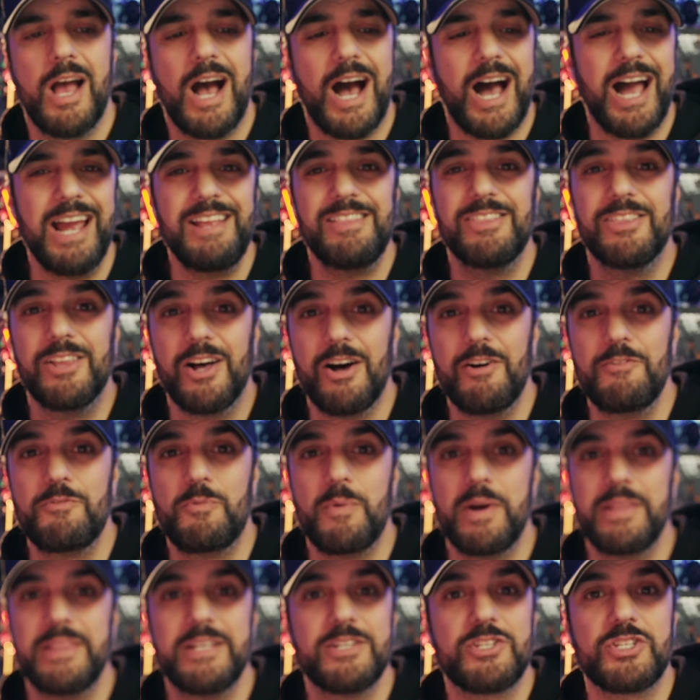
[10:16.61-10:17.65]
I love
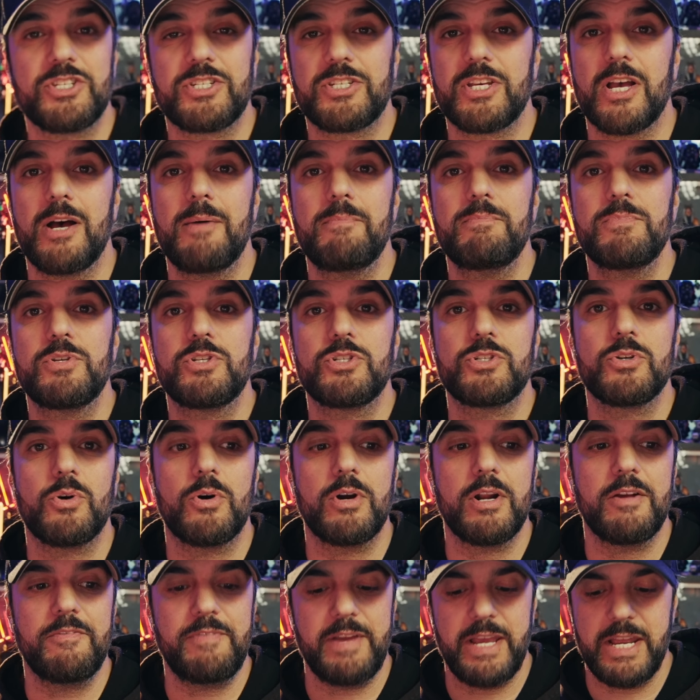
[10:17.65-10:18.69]
when there's some
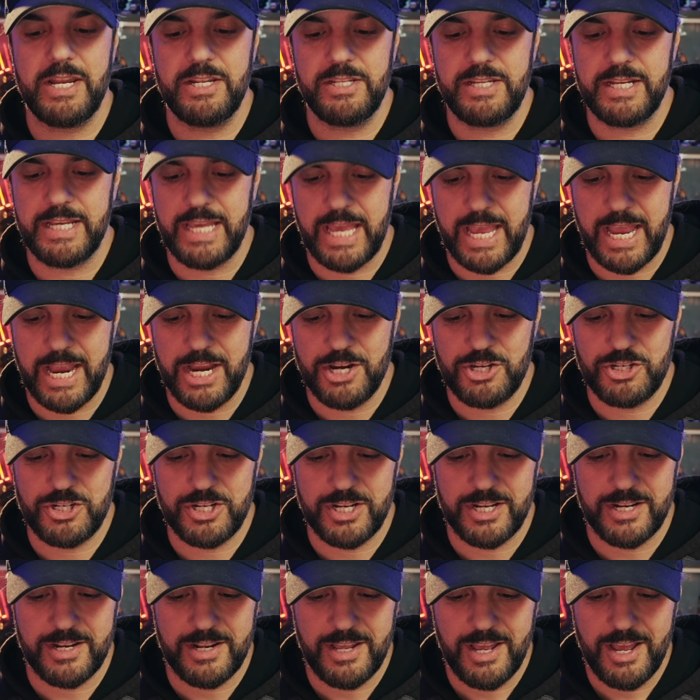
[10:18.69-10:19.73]
sort of
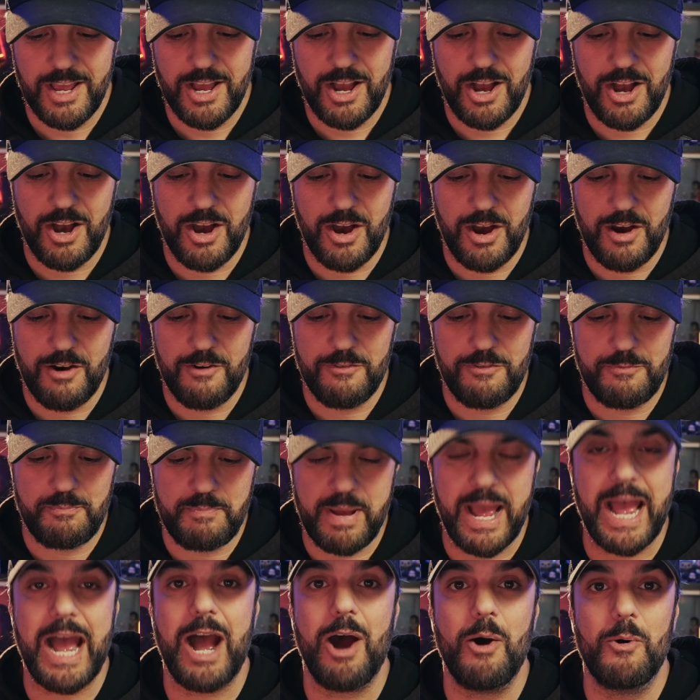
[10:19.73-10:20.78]
indication of
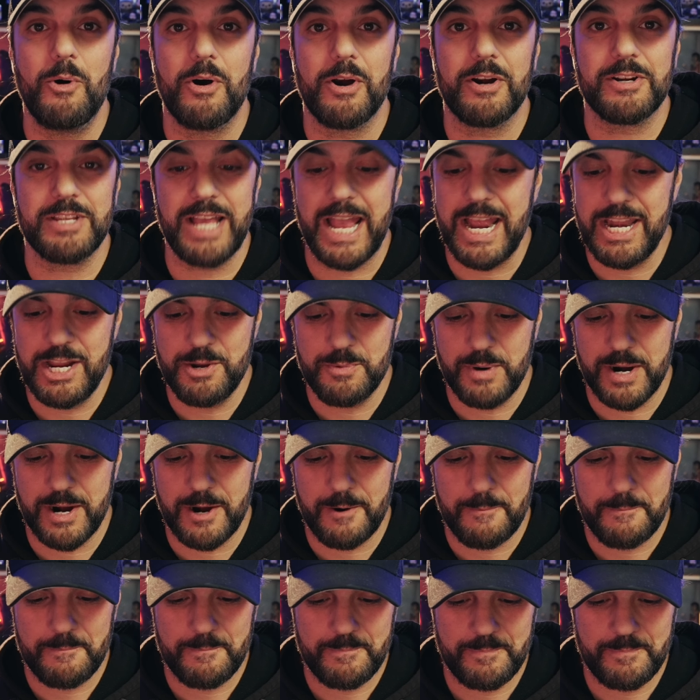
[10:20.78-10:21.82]
power anywhere.